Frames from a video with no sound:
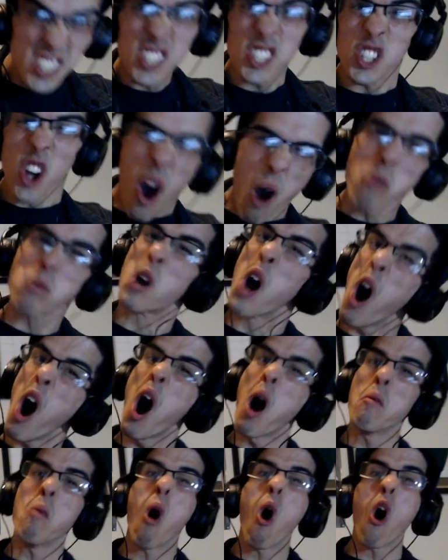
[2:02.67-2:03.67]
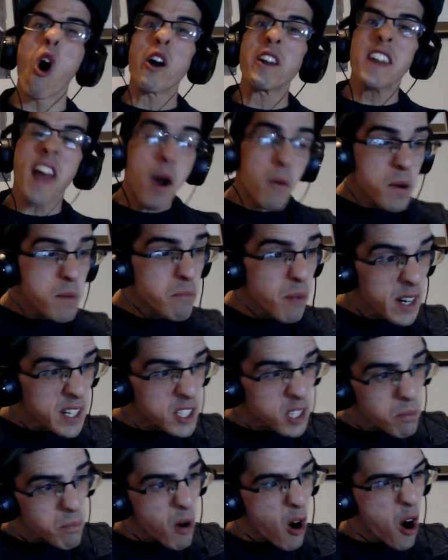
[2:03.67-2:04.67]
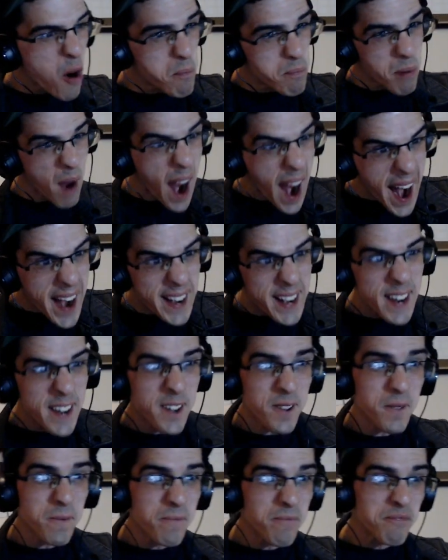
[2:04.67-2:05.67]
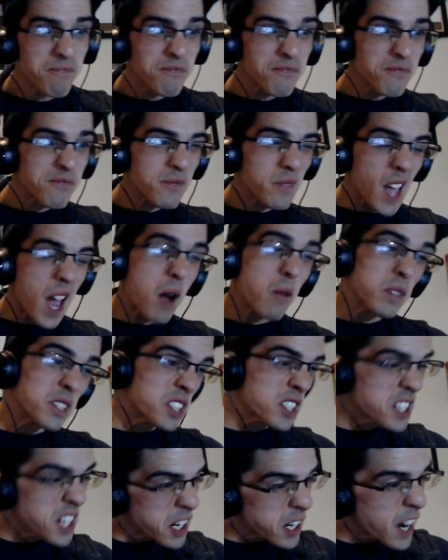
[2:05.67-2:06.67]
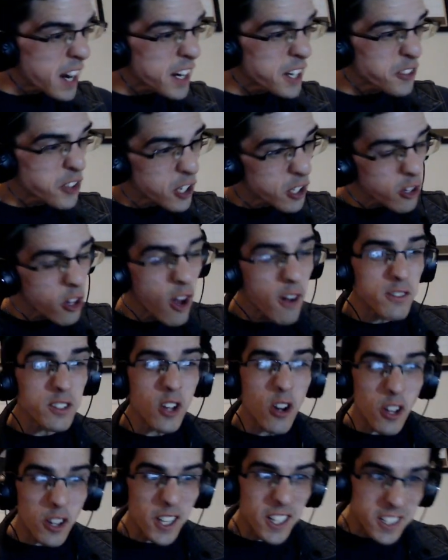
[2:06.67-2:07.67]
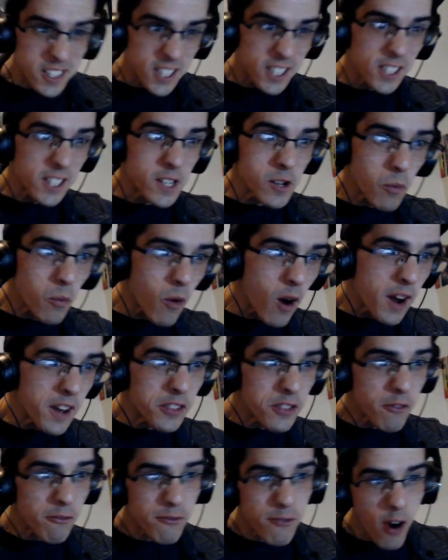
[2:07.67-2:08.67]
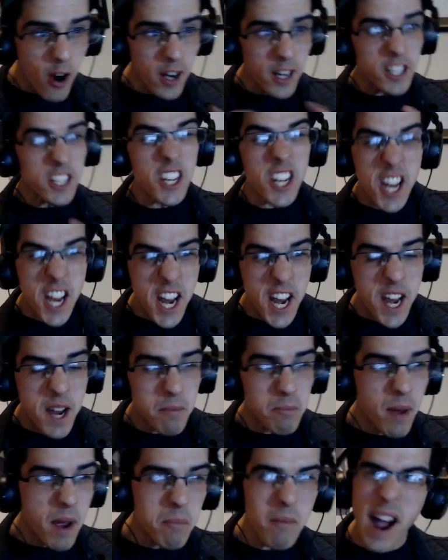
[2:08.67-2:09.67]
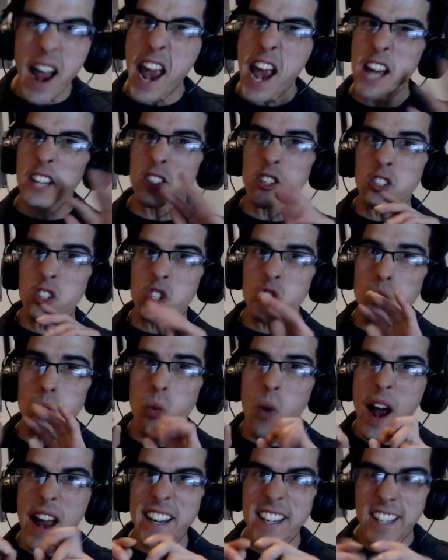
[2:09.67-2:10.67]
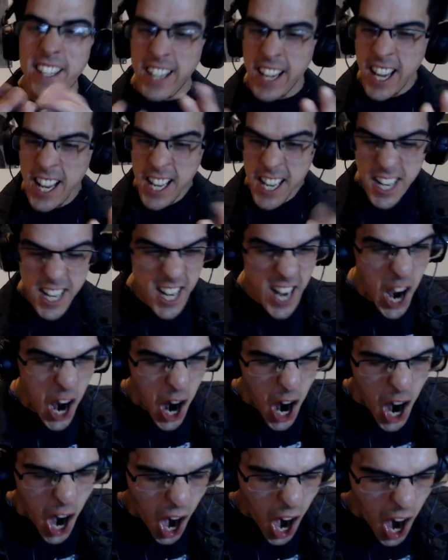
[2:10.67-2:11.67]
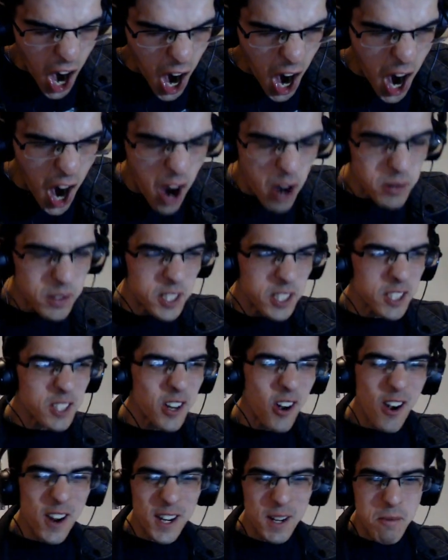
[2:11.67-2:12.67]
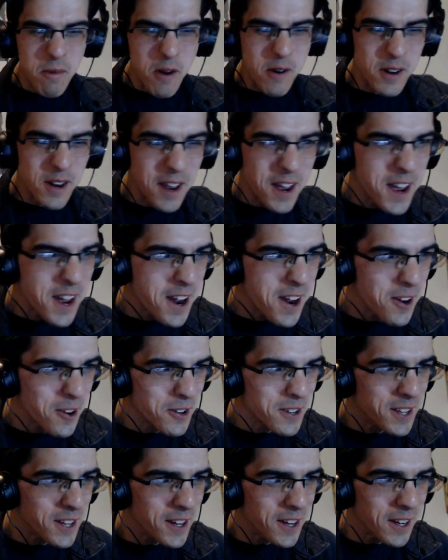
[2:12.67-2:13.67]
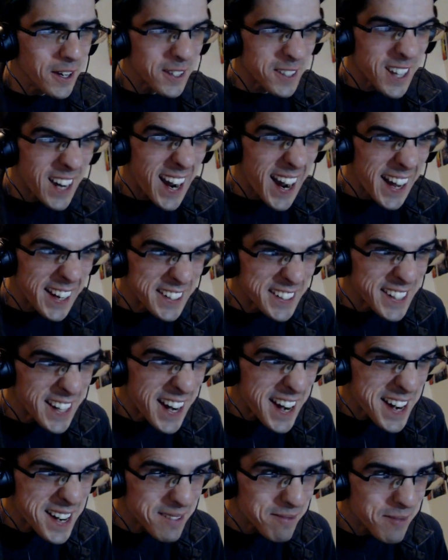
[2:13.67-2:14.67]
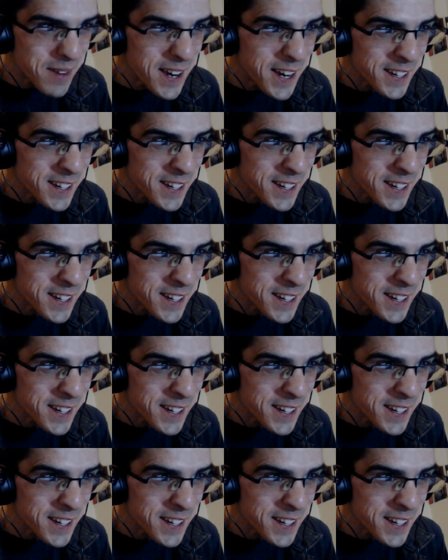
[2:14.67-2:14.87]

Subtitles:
Oh, come on! Now he brings the bar back. That was sick. I got the gloves on like Dillian White. The fucking yeah, but my hands are sweating. Oh, just talking about it. Hell yeah. God damn, man.